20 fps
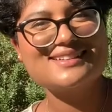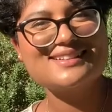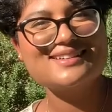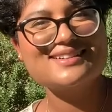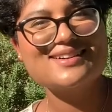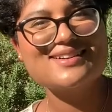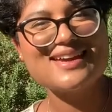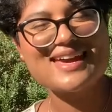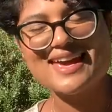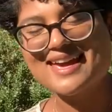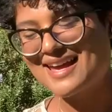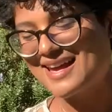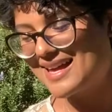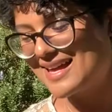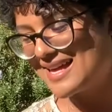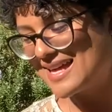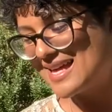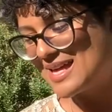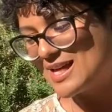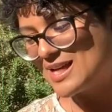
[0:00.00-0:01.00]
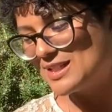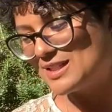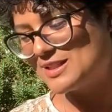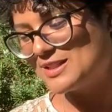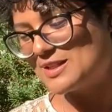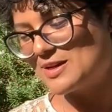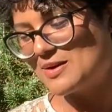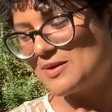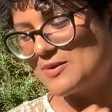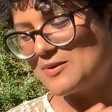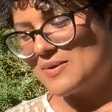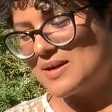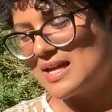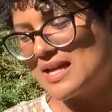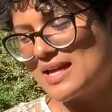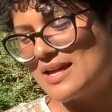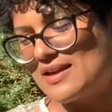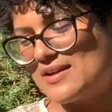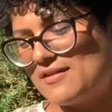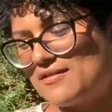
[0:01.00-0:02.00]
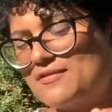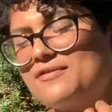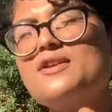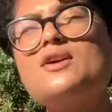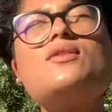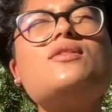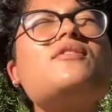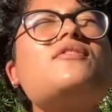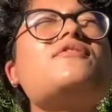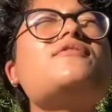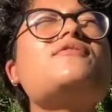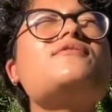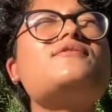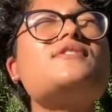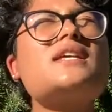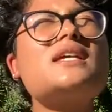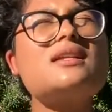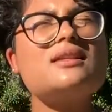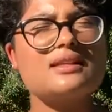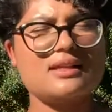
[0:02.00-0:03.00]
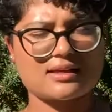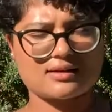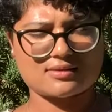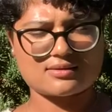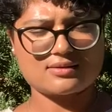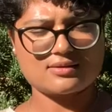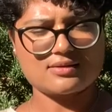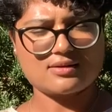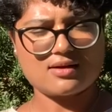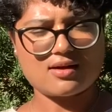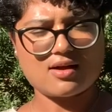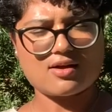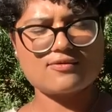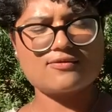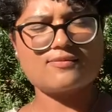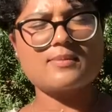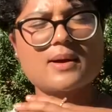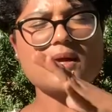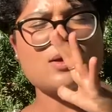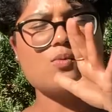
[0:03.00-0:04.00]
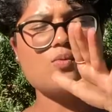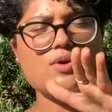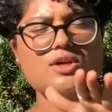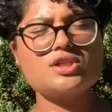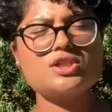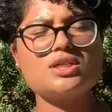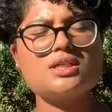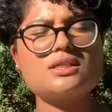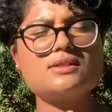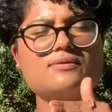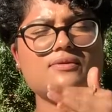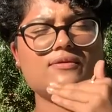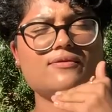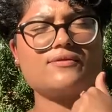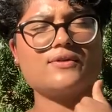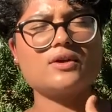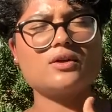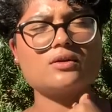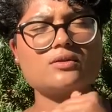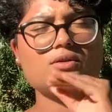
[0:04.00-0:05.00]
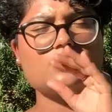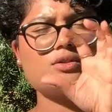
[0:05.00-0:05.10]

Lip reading: okay, so feel the feeling of my wishes fulfilled.